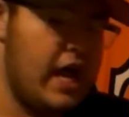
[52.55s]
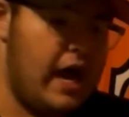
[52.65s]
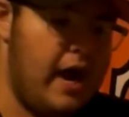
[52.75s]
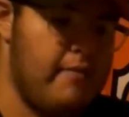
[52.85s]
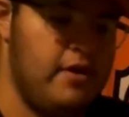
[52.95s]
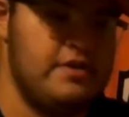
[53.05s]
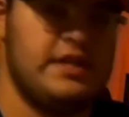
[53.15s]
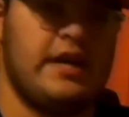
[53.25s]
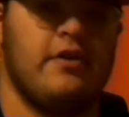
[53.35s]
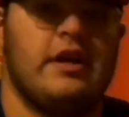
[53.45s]
I'm your host
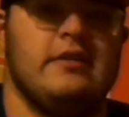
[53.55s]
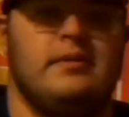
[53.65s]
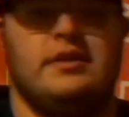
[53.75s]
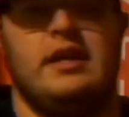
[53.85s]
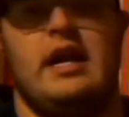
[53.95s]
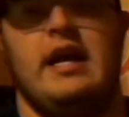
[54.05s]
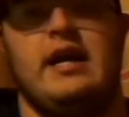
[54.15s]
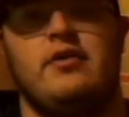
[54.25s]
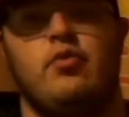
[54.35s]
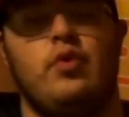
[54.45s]
and anchor, Caleb Molden,
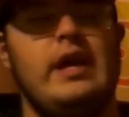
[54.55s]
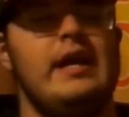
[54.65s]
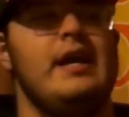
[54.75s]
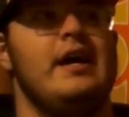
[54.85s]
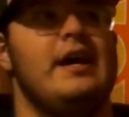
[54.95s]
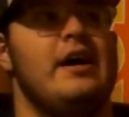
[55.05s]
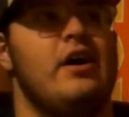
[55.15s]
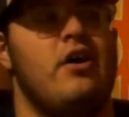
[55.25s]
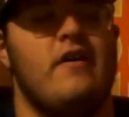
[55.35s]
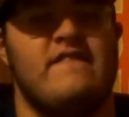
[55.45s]
and we
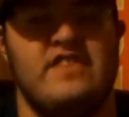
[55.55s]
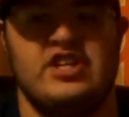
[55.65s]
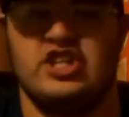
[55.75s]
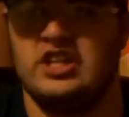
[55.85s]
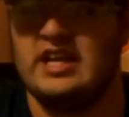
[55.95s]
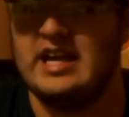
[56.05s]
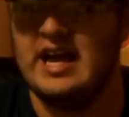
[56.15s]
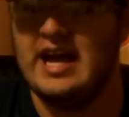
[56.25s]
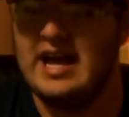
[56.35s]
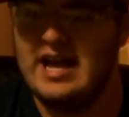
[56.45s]
are officially
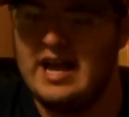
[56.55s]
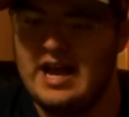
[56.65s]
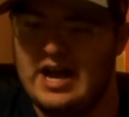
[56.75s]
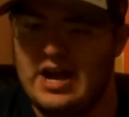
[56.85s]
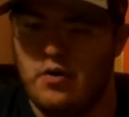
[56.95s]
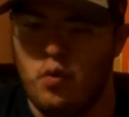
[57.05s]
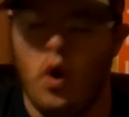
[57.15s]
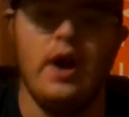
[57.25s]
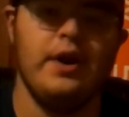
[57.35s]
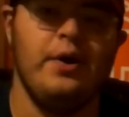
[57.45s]

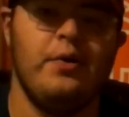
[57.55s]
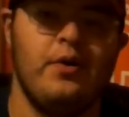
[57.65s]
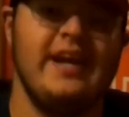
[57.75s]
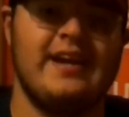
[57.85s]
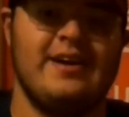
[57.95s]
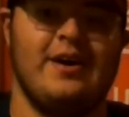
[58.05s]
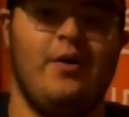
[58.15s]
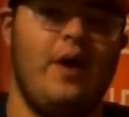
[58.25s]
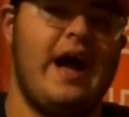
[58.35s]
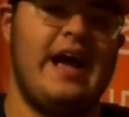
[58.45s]
1 week
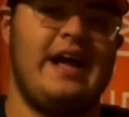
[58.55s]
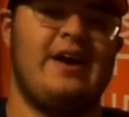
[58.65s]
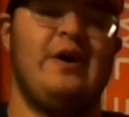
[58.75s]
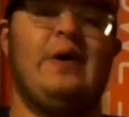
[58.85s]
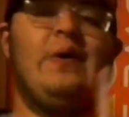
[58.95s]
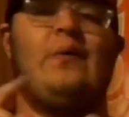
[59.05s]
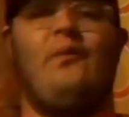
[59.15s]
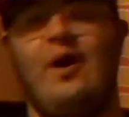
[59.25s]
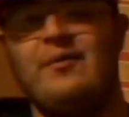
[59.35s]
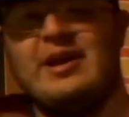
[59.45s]
away.
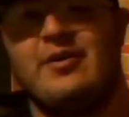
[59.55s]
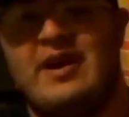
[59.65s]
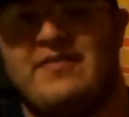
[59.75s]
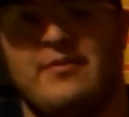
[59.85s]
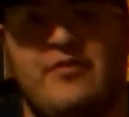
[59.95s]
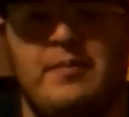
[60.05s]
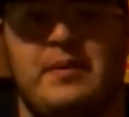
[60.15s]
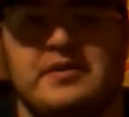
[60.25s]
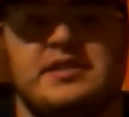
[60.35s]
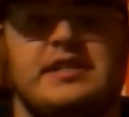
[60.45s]
1 week away from
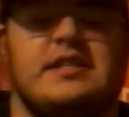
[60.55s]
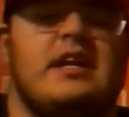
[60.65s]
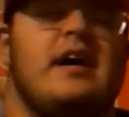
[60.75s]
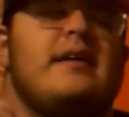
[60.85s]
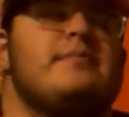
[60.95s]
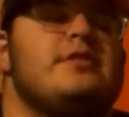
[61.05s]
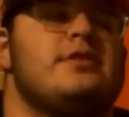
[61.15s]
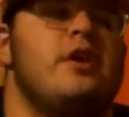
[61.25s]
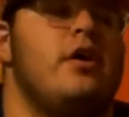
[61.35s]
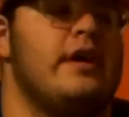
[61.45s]
football season. I am
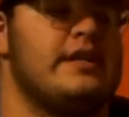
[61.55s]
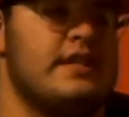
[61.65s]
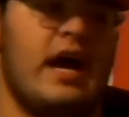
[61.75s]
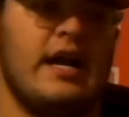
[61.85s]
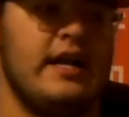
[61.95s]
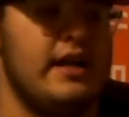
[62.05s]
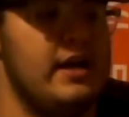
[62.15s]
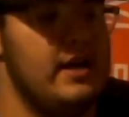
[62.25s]
so excited.